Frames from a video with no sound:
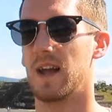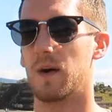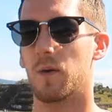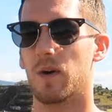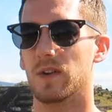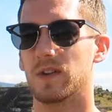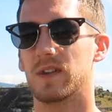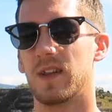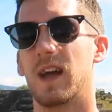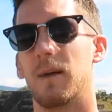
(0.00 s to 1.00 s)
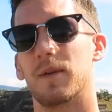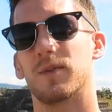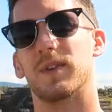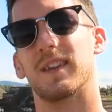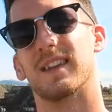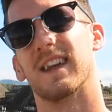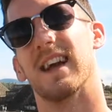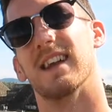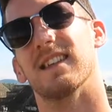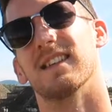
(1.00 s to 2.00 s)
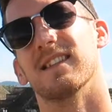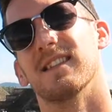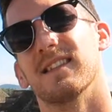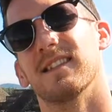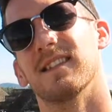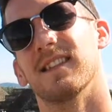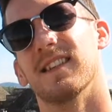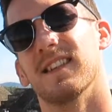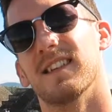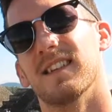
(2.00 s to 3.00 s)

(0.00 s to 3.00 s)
It was, how much was it to get in?